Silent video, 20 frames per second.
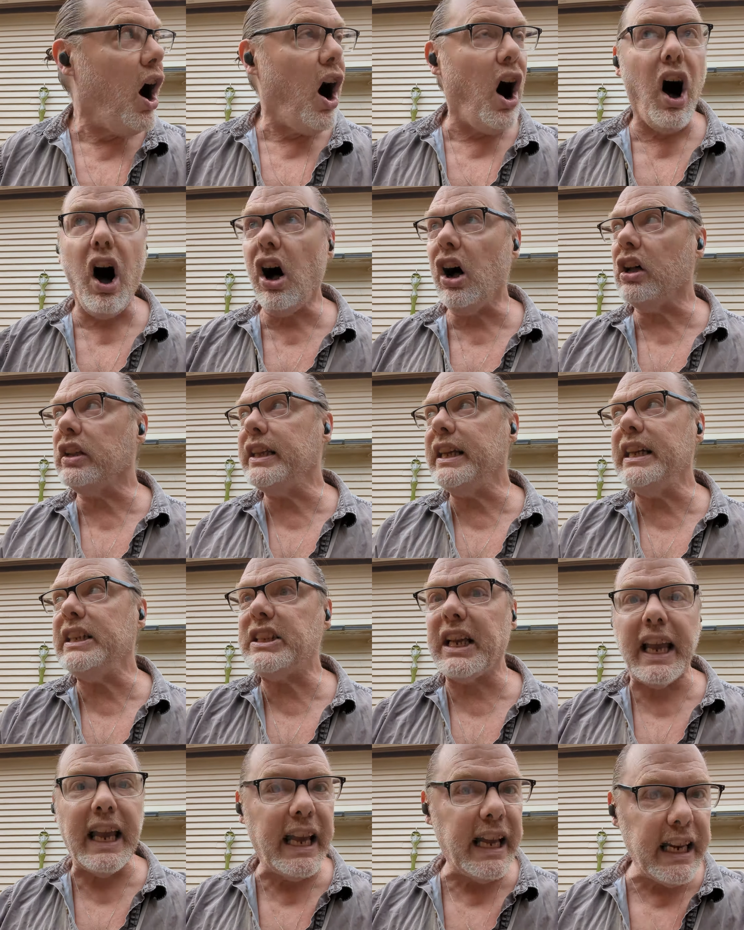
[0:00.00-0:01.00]
All
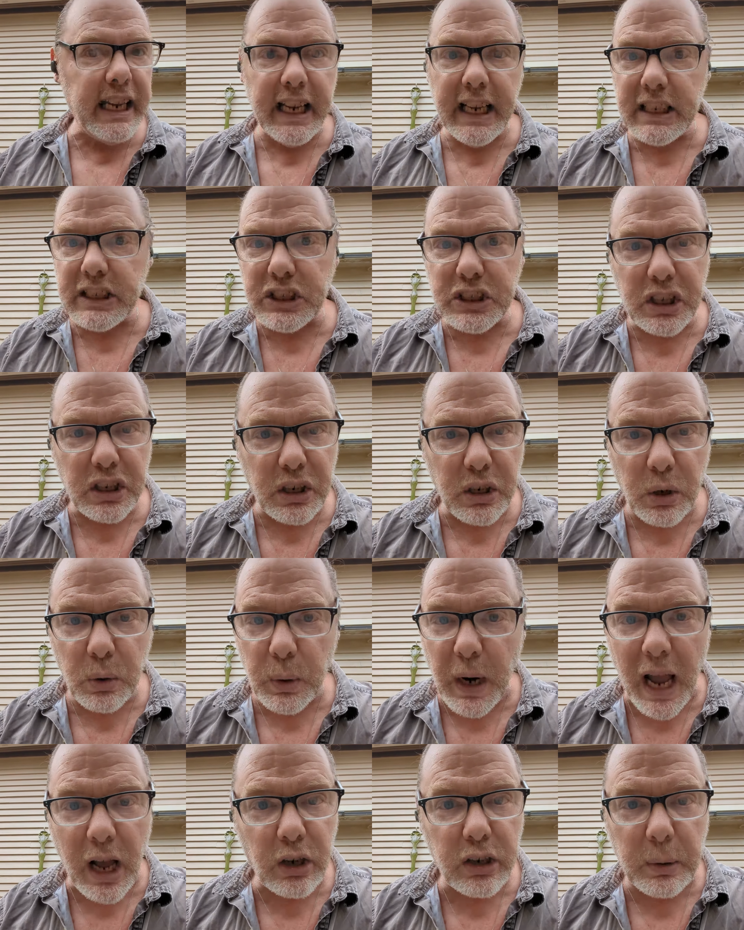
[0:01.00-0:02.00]
these idiots that are
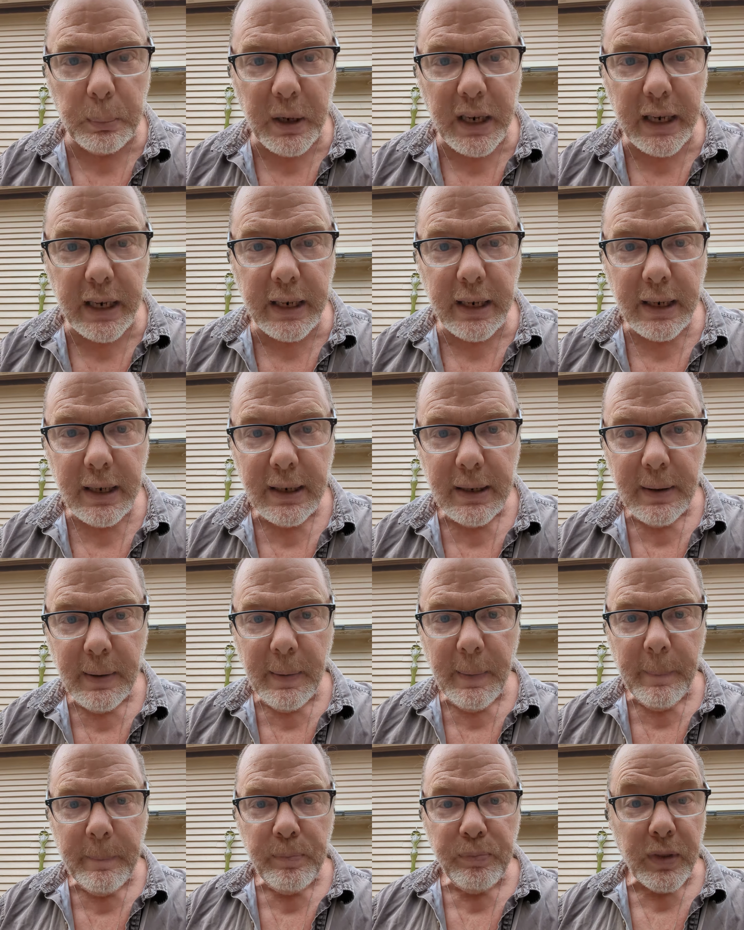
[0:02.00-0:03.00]
around me,
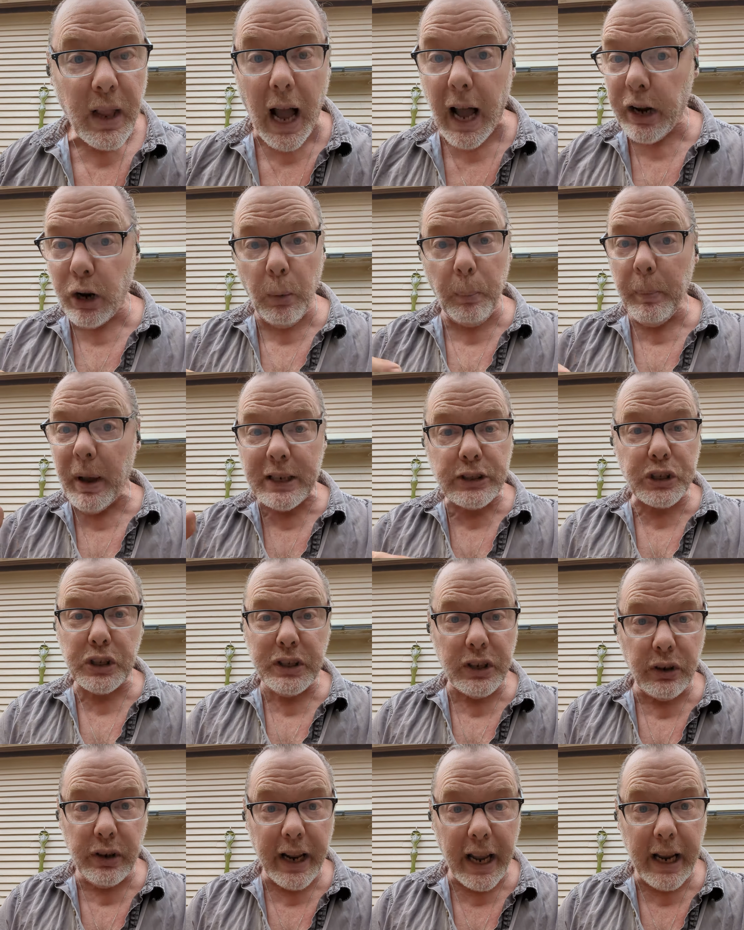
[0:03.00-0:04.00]
I don't mention
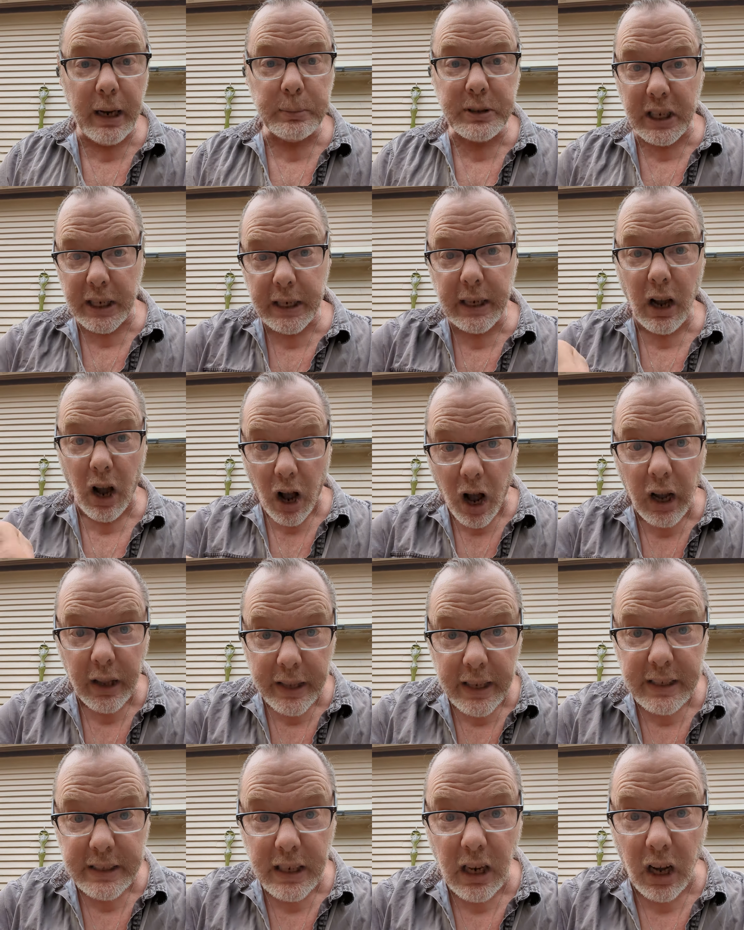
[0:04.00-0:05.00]
their names on
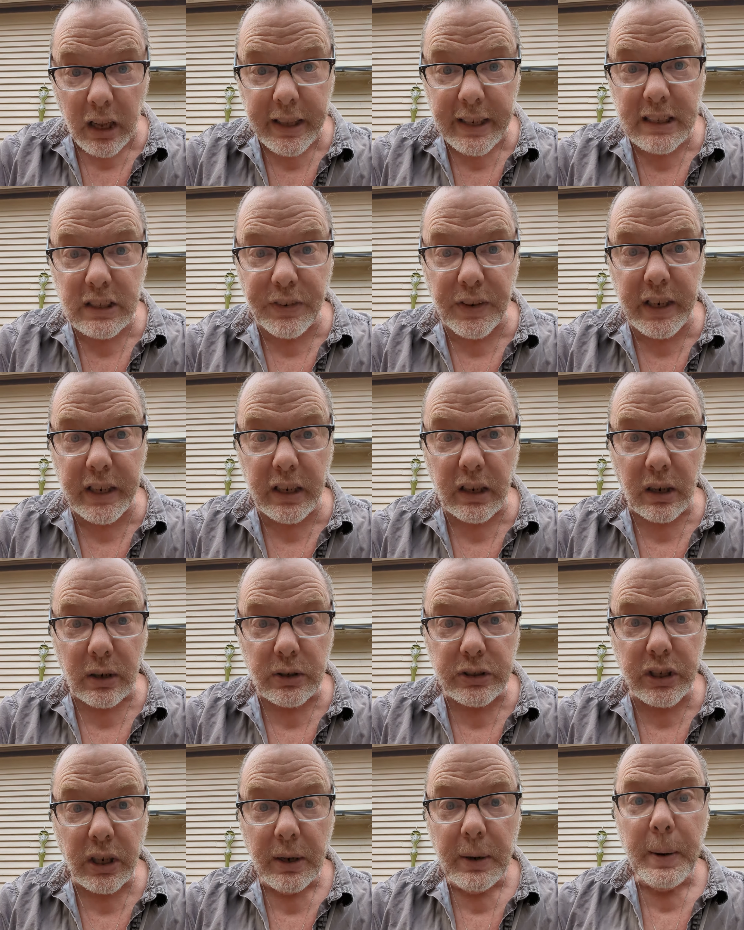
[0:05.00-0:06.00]
these
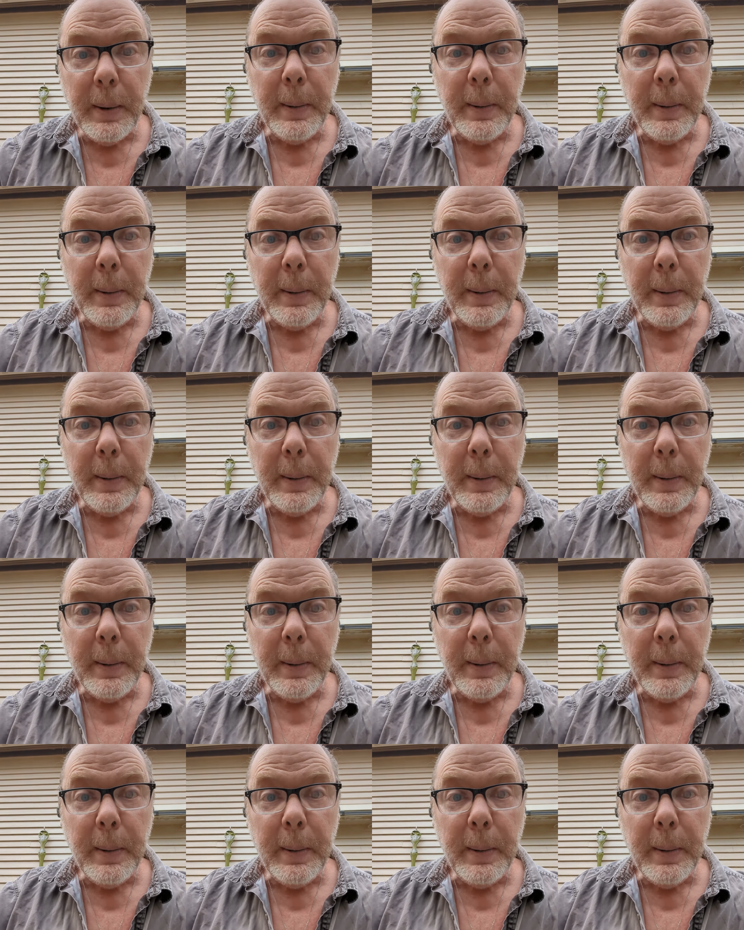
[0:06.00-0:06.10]
videos,